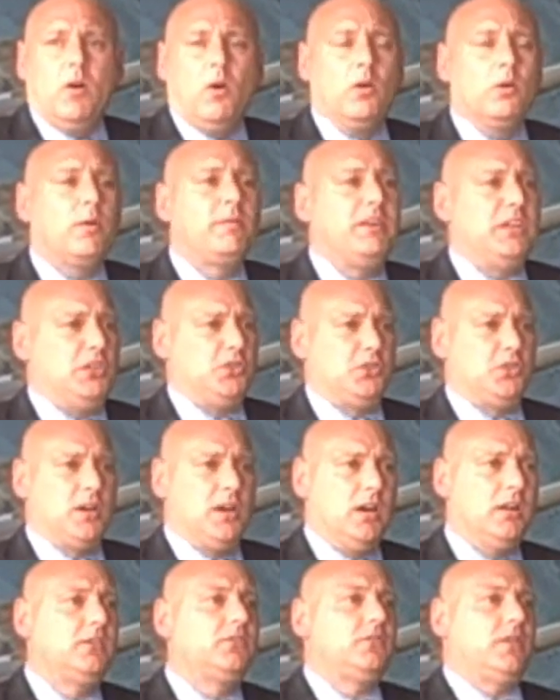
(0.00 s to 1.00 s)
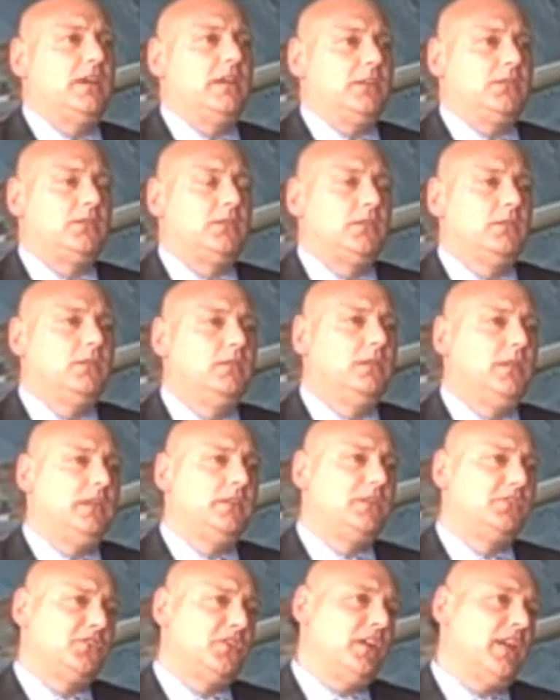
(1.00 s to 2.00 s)
All of these countries
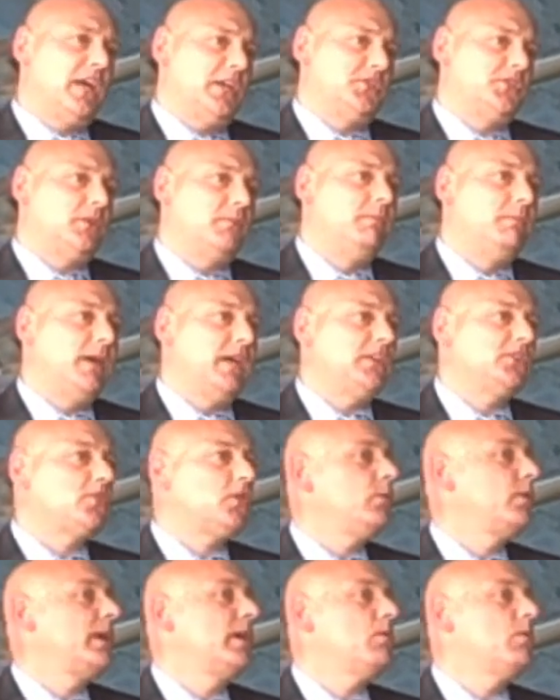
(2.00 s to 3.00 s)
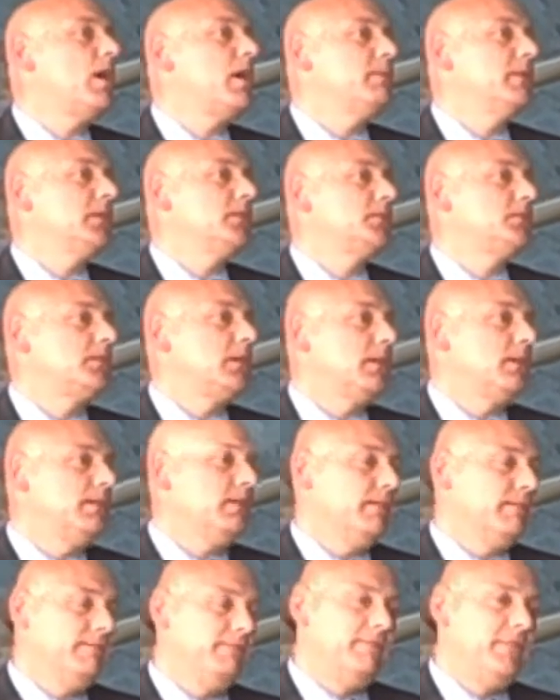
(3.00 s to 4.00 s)
did the selection based on requirements
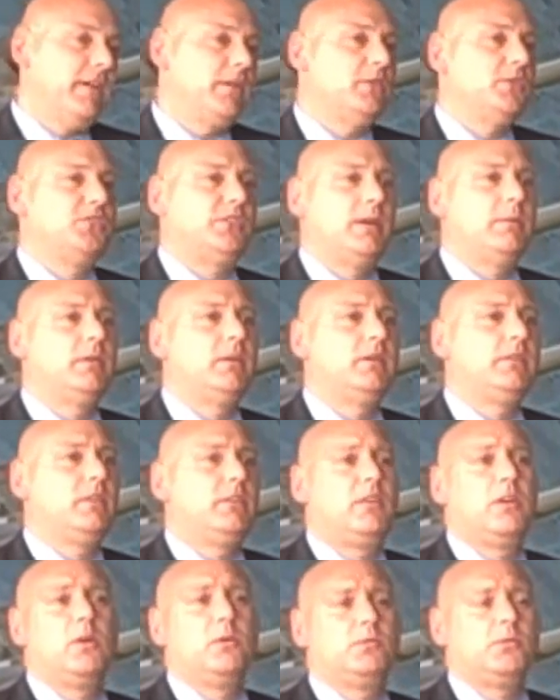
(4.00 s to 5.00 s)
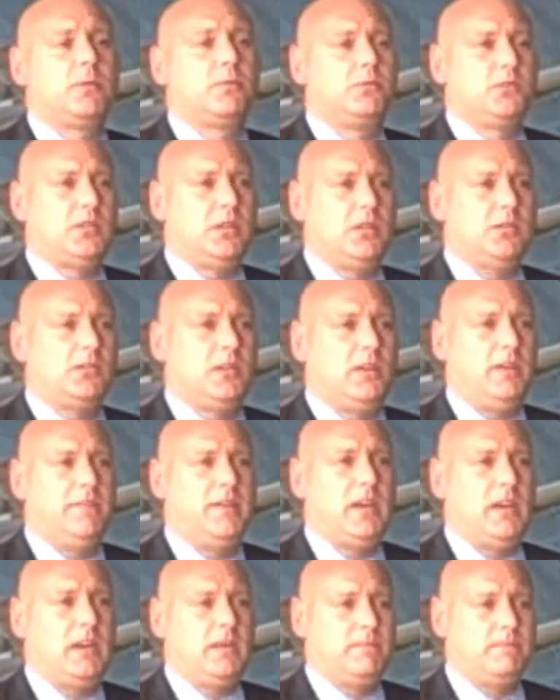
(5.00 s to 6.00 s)
very similar to those of
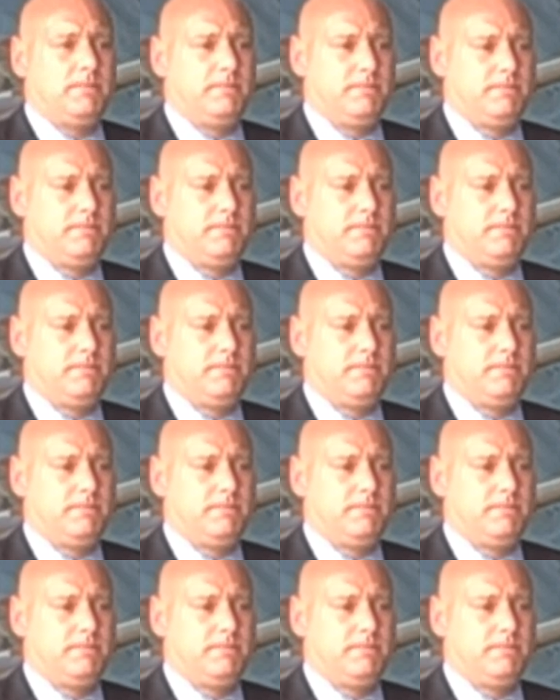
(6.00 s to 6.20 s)
CCV.